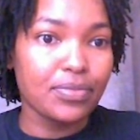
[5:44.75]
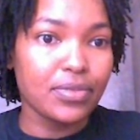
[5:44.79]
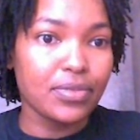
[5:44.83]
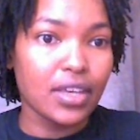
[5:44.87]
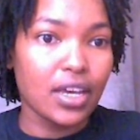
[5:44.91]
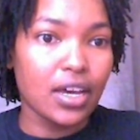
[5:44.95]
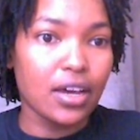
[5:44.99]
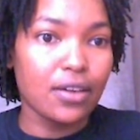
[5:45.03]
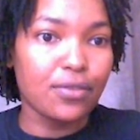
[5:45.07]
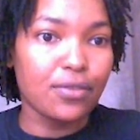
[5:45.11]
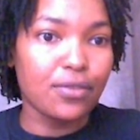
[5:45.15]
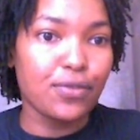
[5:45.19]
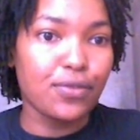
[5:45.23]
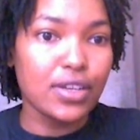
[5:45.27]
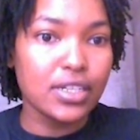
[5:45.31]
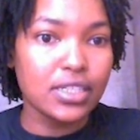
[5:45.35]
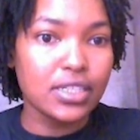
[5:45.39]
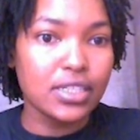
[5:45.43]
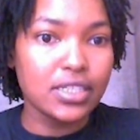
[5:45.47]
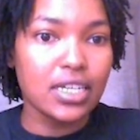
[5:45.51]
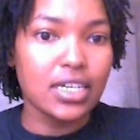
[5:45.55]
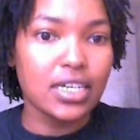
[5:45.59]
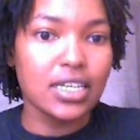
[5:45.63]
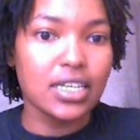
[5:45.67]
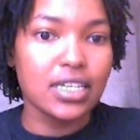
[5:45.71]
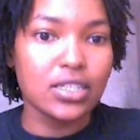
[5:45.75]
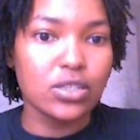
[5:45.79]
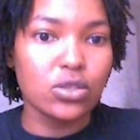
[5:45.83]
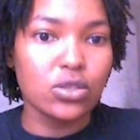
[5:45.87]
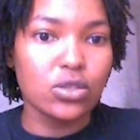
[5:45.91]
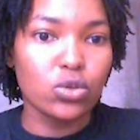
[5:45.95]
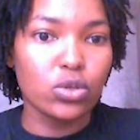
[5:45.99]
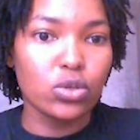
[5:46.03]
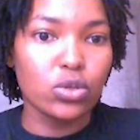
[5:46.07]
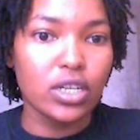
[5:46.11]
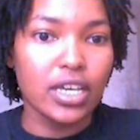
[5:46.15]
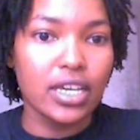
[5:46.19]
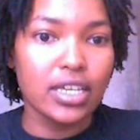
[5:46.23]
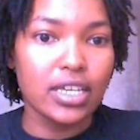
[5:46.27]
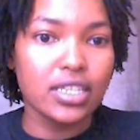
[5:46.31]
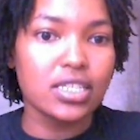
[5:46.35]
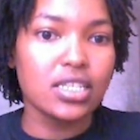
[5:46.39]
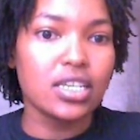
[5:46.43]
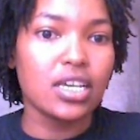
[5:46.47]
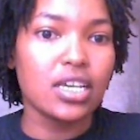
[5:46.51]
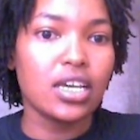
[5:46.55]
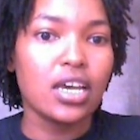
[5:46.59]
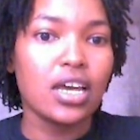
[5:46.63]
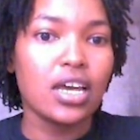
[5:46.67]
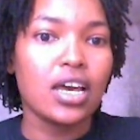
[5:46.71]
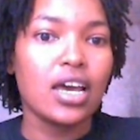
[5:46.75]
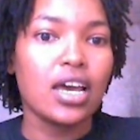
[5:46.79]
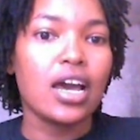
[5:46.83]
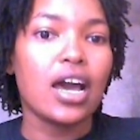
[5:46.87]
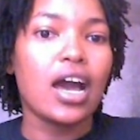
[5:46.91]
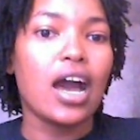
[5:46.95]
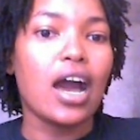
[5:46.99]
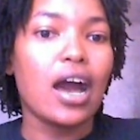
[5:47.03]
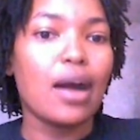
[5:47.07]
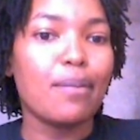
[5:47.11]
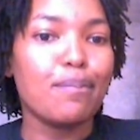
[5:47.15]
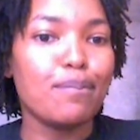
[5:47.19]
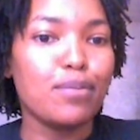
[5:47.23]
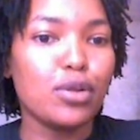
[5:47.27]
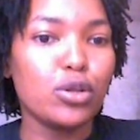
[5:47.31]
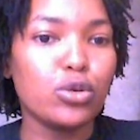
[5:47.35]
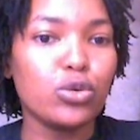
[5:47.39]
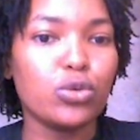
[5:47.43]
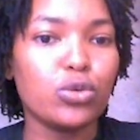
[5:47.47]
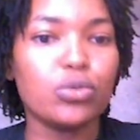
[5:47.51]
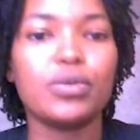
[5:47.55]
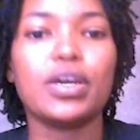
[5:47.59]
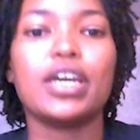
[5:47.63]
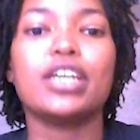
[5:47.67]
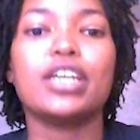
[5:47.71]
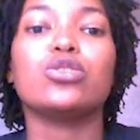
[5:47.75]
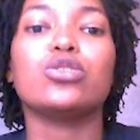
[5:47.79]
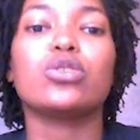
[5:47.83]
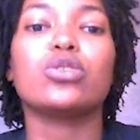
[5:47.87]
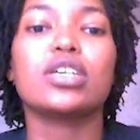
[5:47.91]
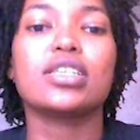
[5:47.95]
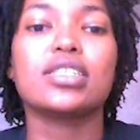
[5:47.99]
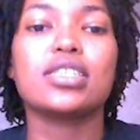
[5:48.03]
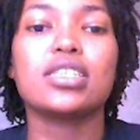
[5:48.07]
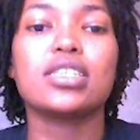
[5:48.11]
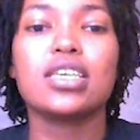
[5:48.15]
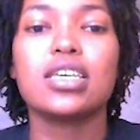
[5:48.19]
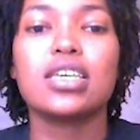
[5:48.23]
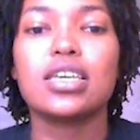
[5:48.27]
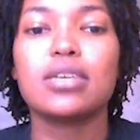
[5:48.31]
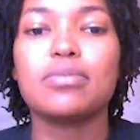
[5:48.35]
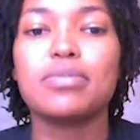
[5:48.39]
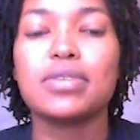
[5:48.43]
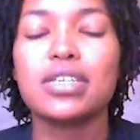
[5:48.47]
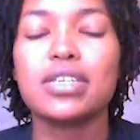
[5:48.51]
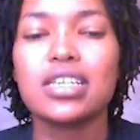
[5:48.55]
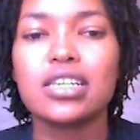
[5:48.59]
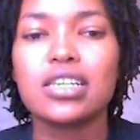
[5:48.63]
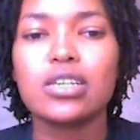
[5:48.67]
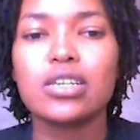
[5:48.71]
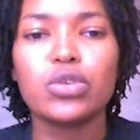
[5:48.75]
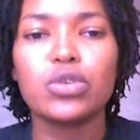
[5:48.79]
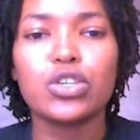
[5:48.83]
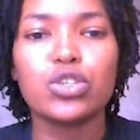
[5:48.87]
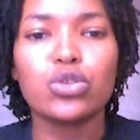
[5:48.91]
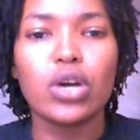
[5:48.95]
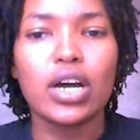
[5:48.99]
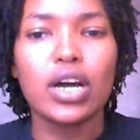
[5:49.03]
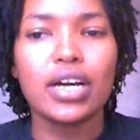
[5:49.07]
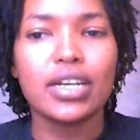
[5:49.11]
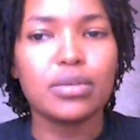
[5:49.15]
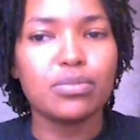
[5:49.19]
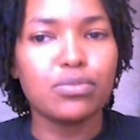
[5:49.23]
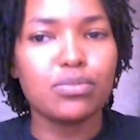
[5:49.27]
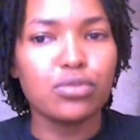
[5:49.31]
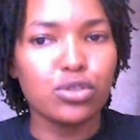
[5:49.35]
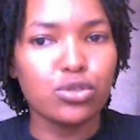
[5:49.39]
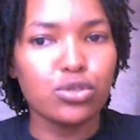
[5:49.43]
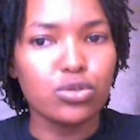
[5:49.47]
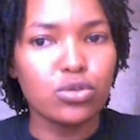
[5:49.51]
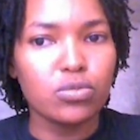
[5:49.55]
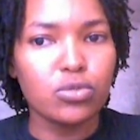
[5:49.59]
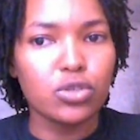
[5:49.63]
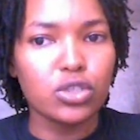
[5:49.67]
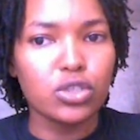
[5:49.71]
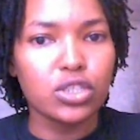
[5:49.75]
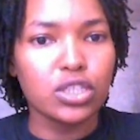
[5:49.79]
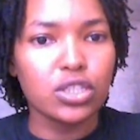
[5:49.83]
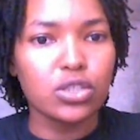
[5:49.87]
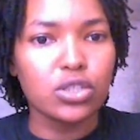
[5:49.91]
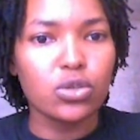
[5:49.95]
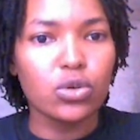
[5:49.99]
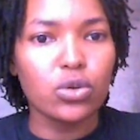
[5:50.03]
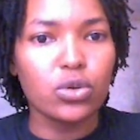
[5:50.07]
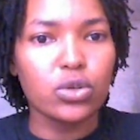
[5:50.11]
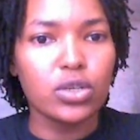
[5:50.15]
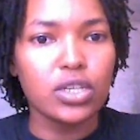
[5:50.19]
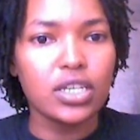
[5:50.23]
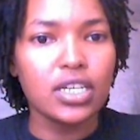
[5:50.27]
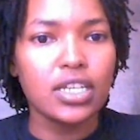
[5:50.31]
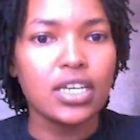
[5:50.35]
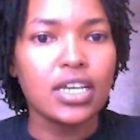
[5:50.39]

A filter is known as a bloom, and you can see immediately when you add a bloom on its own,